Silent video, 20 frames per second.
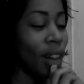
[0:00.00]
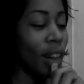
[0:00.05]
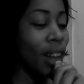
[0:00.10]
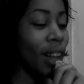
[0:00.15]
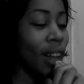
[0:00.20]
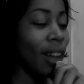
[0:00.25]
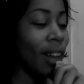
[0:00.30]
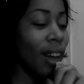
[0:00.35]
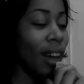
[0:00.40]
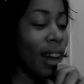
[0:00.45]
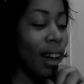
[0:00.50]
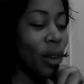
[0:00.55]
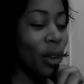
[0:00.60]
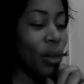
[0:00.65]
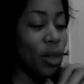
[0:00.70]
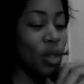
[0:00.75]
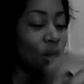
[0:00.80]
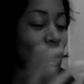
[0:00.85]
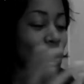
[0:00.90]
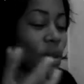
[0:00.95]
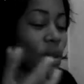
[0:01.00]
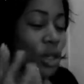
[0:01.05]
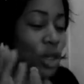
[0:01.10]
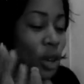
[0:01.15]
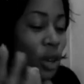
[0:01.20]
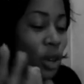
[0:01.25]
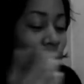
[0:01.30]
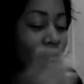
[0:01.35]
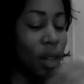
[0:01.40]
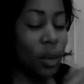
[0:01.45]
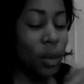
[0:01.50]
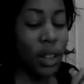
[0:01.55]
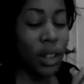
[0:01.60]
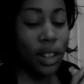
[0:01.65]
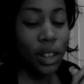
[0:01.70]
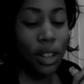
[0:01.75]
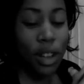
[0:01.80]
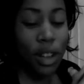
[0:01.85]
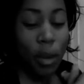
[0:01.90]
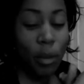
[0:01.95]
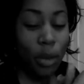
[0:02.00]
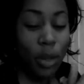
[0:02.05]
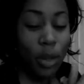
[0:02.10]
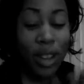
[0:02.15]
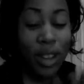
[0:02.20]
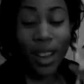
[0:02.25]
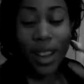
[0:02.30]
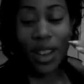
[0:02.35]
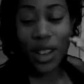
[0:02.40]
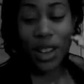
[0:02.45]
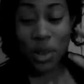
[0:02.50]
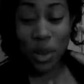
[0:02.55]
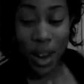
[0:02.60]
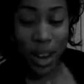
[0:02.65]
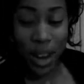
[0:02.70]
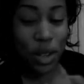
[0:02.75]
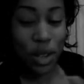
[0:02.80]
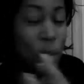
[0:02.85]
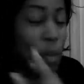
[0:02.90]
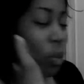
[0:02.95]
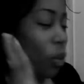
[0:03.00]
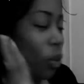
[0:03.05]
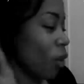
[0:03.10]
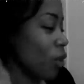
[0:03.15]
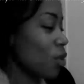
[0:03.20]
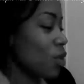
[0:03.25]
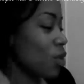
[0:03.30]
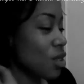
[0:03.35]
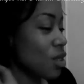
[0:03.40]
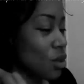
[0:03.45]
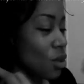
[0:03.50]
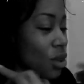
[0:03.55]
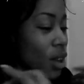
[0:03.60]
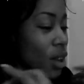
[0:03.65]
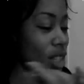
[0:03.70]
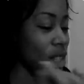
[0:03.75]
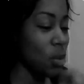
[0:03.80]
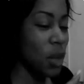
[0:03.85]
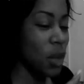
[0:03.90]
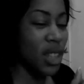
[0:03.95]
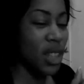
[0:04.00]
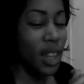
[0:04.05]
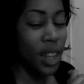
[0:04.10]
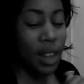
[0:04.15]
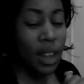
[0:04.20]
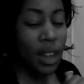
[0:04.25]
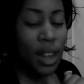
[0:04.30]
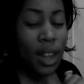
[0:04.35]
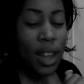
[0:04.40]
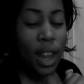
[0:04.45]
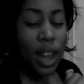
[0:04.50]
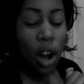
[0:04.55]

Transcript: Uh, we're so girly when it comes to uh, ah, trying new produce, new cosmetic,